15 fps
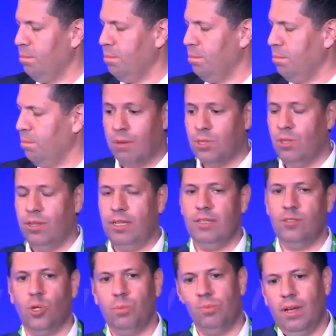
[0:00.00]
Yeah, absolutely.
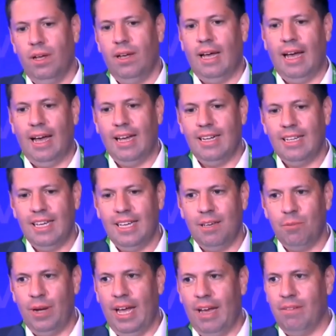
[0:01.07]
So at Guigui,
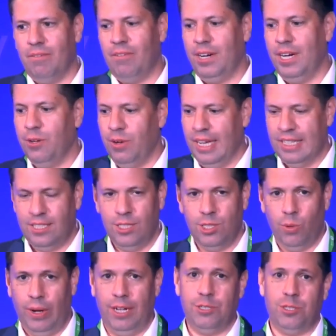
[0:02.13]
we have a very unique
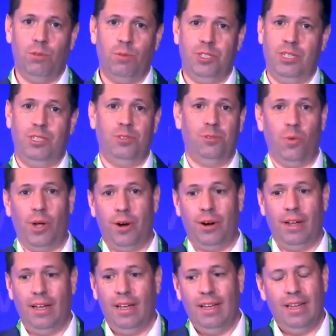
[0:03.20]
situation, which is we
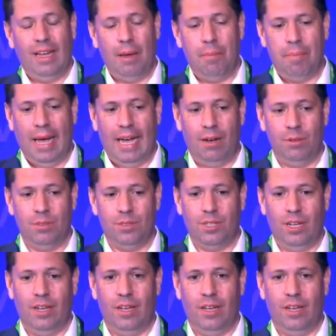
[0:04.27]
are about